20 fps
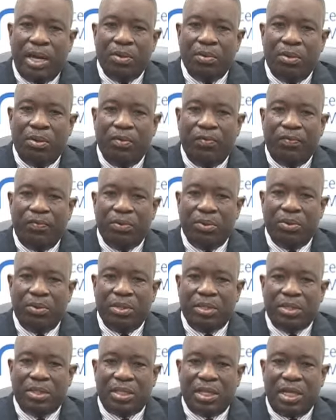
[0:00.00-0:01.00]
own view
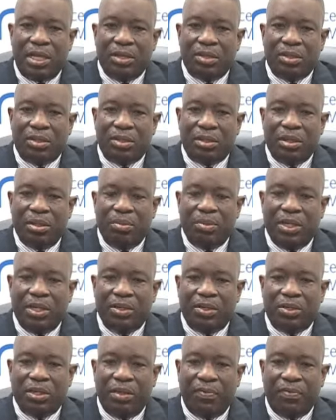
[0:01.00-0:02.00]
is that the
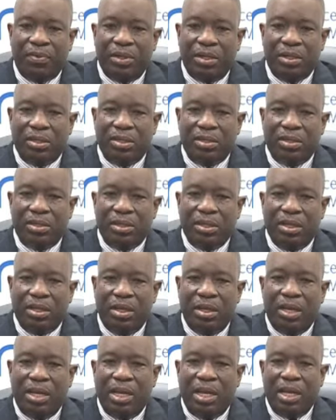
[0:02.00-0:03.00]
Ministry of Health
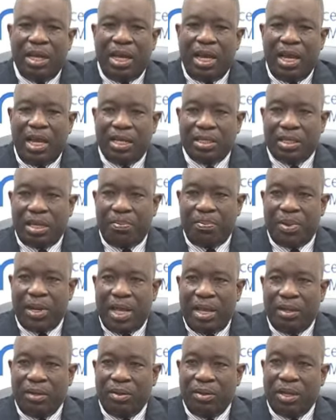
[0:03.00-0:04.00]
has a
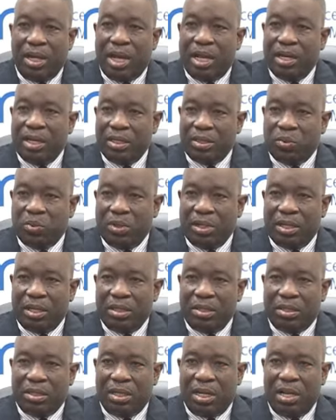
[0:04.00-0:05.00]
plan and is
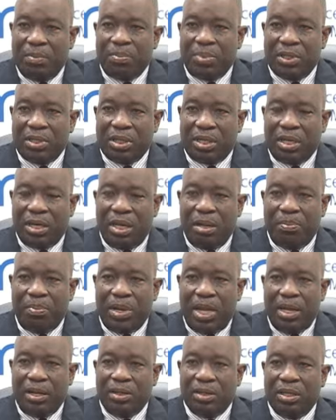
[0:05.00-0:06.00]
working to that particular
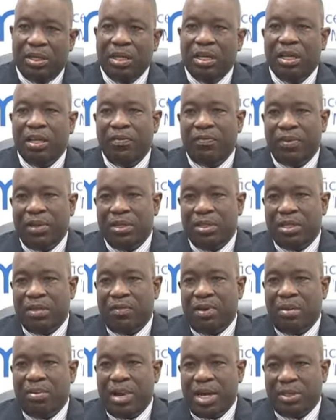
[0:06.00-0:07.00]
plan in the event of
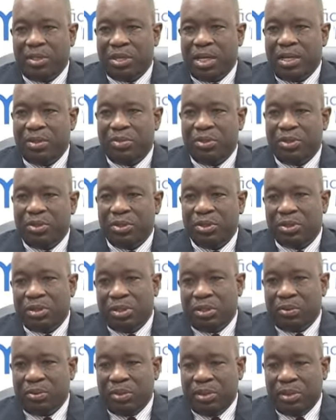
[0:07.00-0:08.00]
a mass casualty
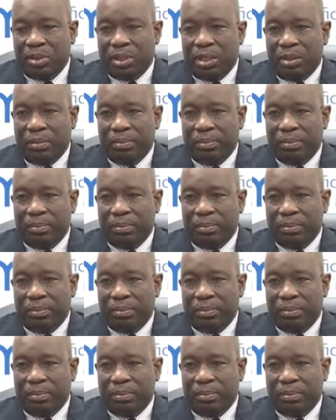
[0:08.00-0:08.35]
situation.